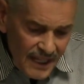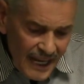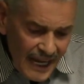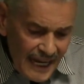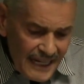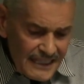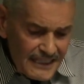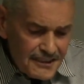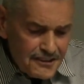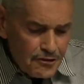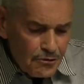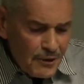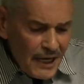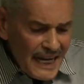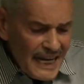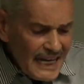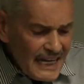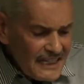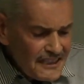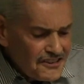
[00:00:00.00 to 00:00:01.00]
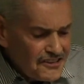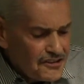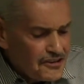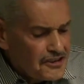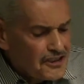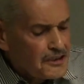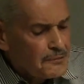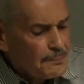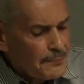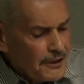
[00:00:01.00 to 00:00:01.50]
and is raised to
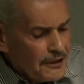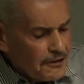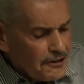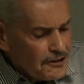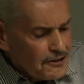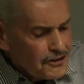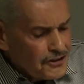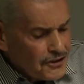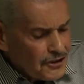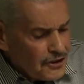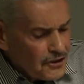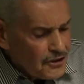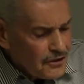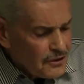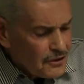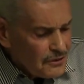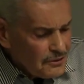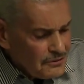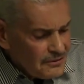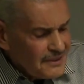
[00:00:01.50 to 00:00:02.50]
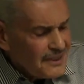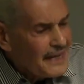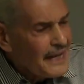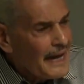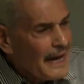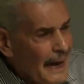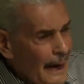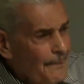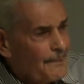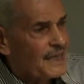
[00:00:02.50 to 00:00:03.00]
spiritual
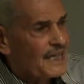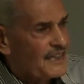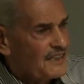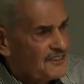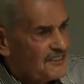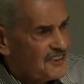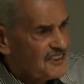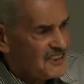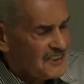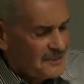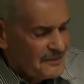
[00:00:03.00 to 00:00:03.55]
eminence.